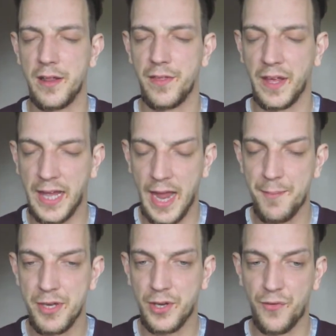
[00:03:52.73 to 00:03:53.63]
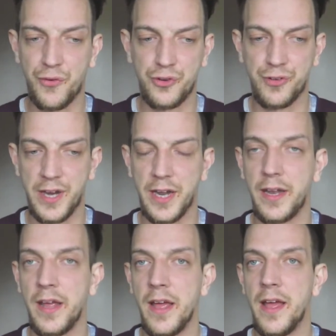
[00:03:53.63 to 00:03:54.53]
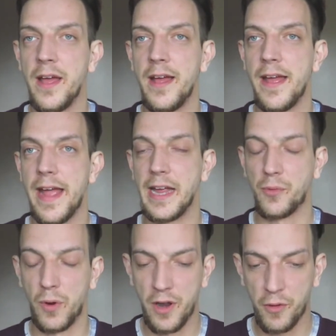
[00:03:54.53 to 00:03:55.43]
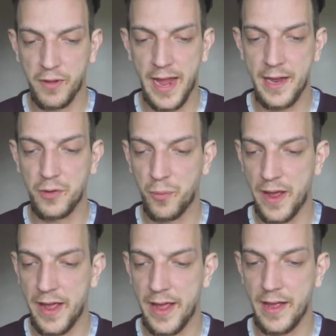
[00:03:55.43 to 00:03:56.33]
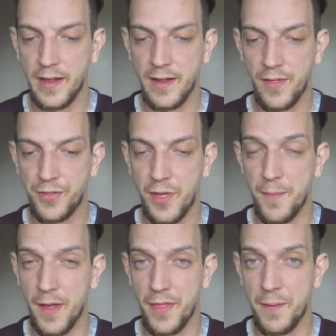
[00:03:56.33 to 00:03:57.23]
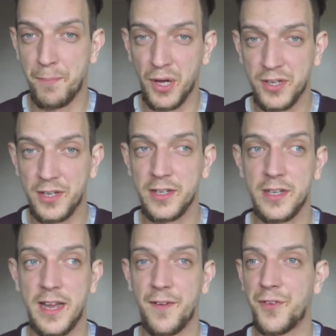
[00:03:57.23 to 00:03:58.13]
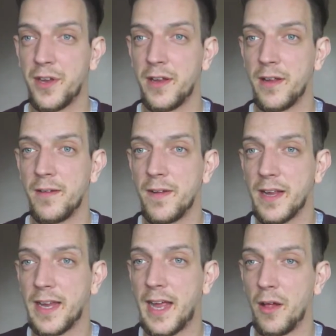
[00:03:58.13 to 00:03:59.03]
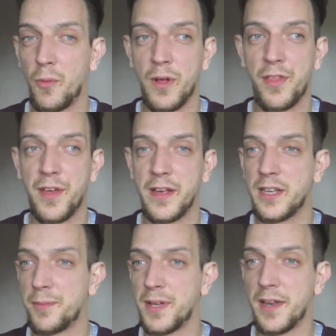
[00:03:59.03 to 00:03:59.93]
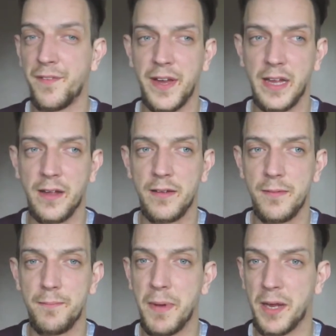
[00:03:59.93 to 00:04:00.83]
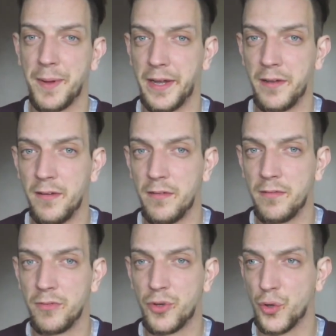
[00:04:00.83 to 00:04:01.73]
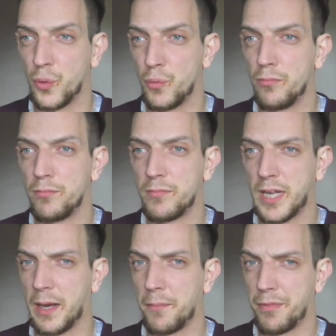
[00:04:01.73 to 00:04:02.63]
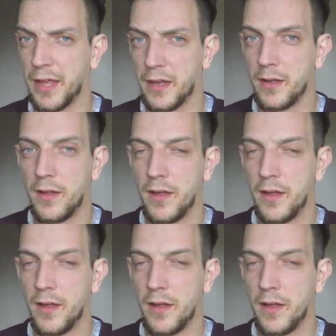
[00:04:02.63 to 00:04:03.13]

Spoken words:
The game is so frustrating. It's one of those games where the bosses you have to kill with a specific Mega Man suit type thing.